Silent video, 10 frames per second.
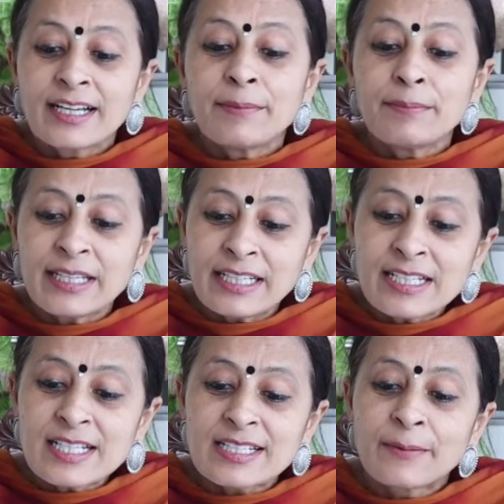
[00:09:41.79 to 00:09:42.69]

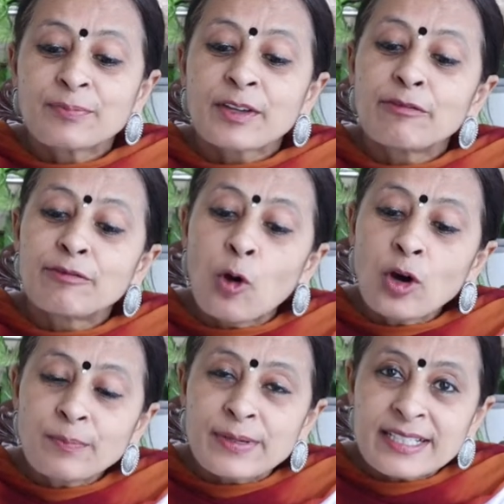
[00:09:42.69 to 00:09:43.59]
means
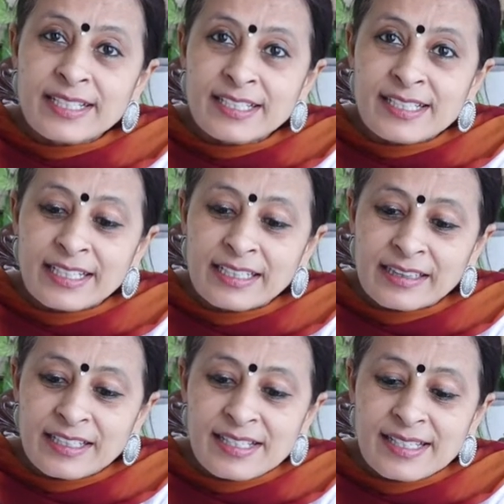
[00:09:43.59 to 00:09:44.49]
4 biscuits in
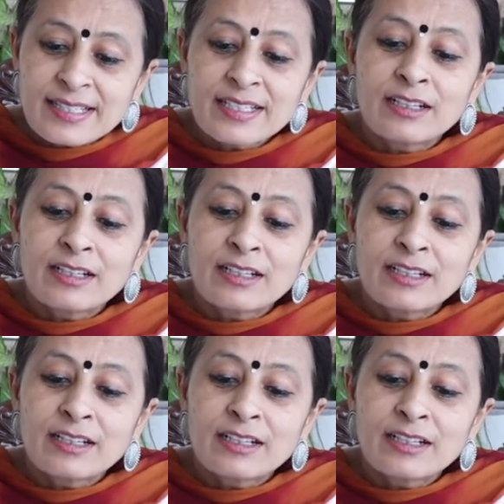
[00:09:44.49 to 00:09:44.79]
this,